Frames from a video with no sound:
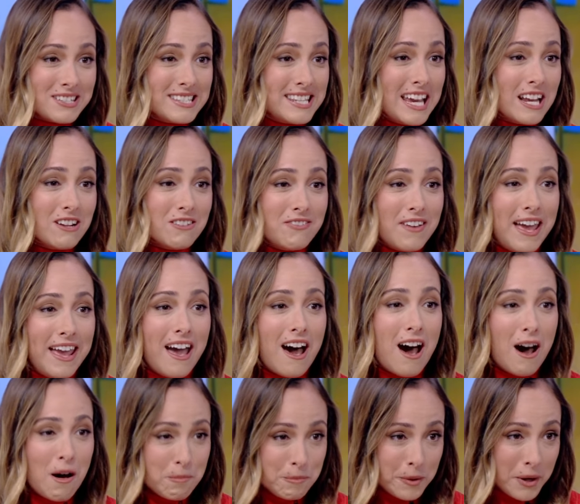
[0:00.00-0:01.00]
Santa Fe
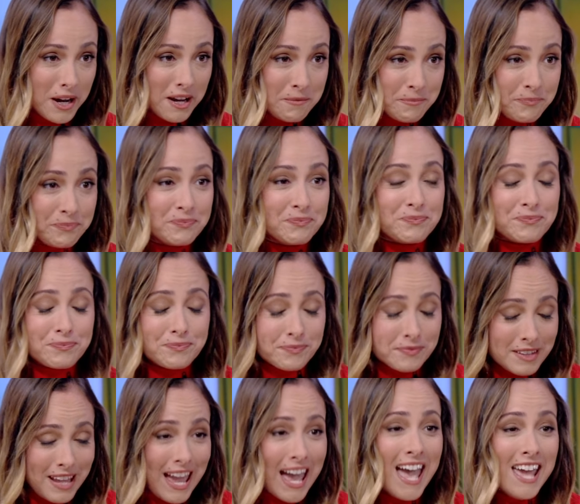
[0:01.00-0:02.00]
Opera.
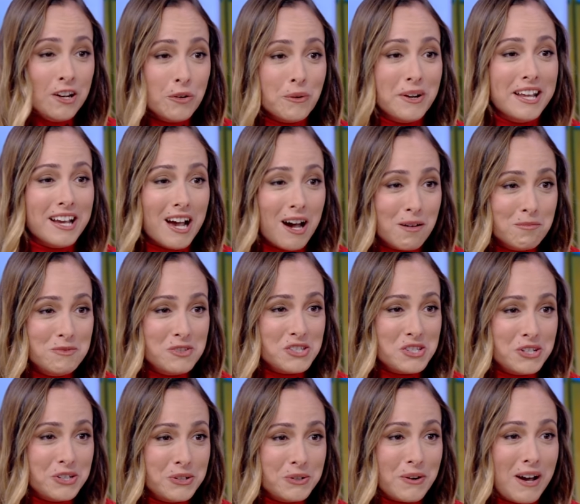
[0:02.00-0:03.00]
And when it comes
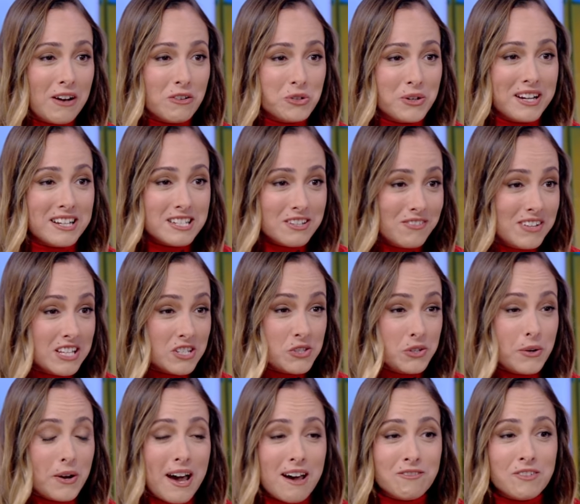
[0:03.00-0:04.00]
to outdoor activities,
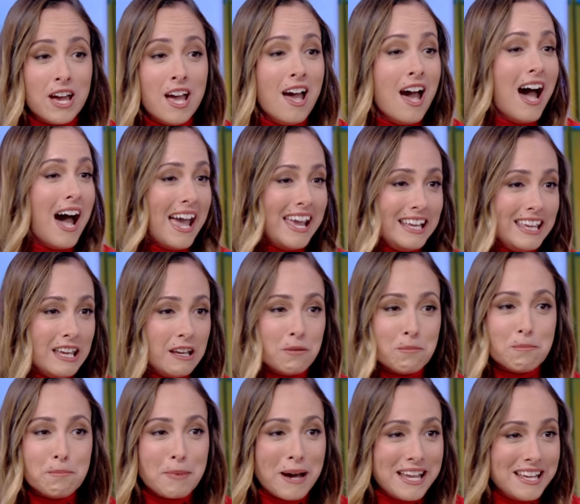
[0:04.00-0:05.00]
you have
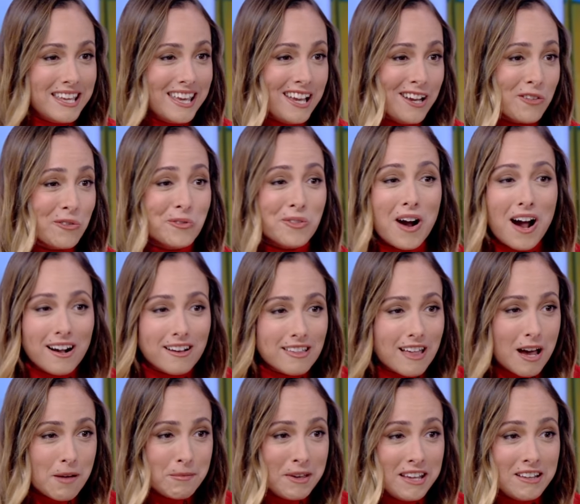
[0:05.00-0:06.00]
hiking, biking, rock
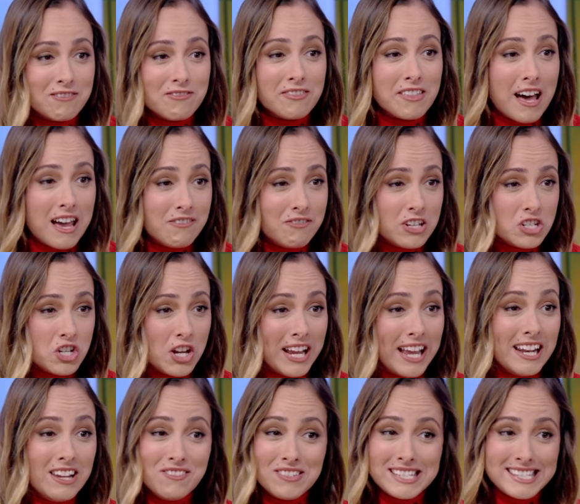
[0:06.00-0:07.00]
climbing, fly fishing,
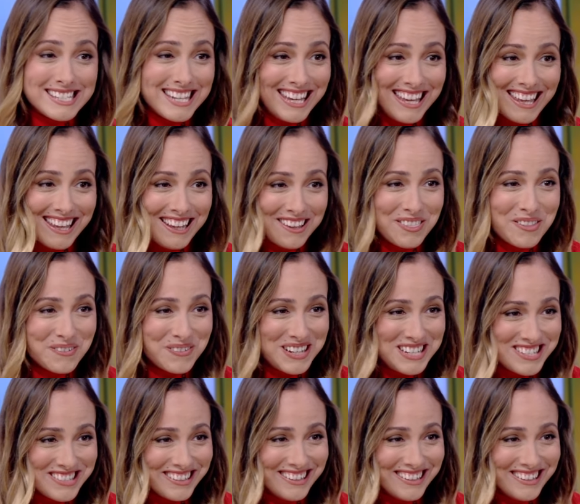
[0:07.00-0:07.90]
and even skiing in the winter.